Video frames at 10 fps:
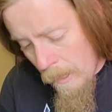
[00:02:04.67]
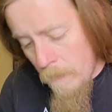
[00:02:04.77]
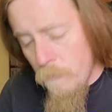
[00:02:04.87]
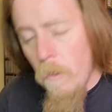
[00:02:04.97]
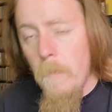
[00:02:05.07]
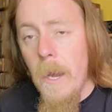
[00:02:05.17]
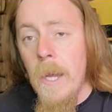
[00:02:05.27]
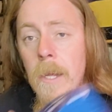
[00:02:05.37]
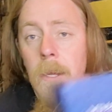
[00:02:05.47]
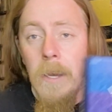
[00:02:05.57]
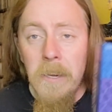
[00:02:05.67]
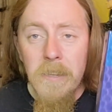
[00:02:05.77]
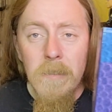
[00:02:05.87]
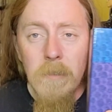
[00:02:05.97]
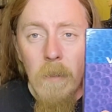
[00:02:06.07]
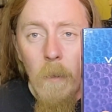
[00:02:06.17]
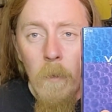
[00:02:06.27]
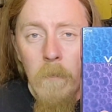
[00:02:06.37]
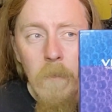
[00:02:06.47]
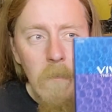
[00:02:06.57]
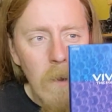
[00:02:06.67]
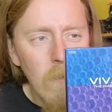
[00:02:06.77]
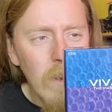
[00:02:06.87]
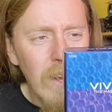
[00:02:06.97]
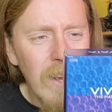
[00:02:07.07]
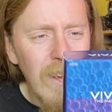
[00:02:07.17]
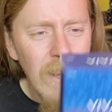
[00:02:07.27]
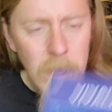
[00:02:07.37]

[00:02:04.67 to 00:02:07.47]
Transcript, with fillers: a proper listen. So that one Vivaldi